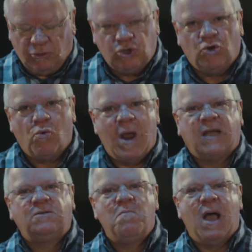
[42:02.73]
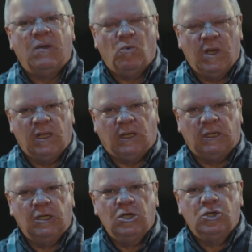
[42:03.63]
I will direct my
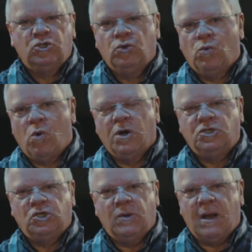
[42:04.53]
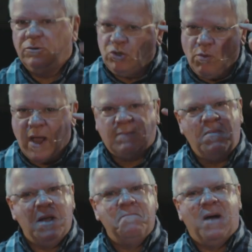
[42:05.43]
will towards you, and I'll direct
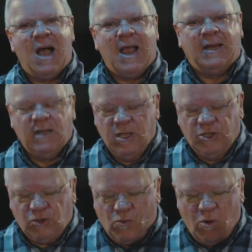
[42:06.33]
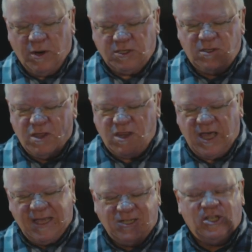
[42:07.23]
my mind towards the
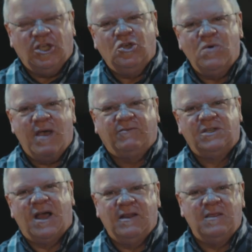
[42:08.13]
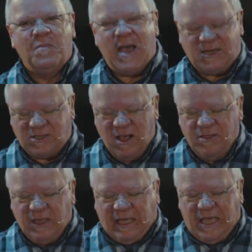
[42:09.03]
things that you have done in the past,
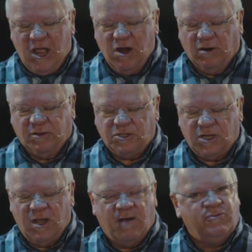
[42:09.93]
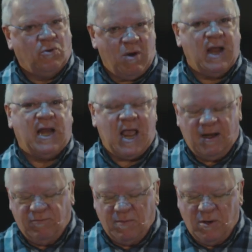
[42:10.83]
the years of the right
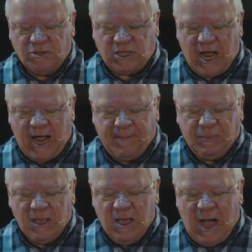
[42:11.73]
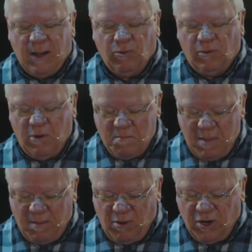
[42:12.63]
hand of the Most High. I will
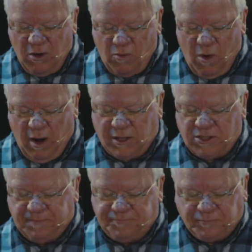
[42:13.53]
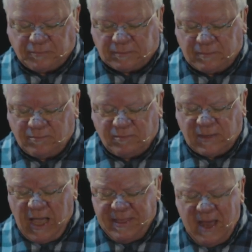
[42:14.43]
remember your works.
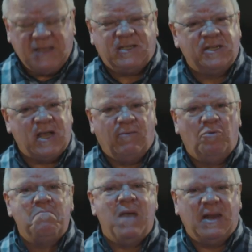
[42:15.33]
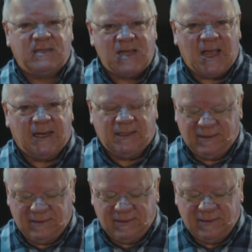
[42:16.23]
And then he says, I will meditate
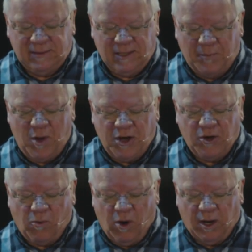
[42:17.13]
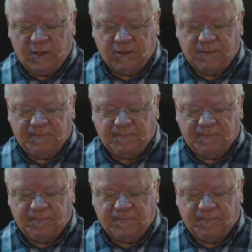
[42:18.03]
upon your work.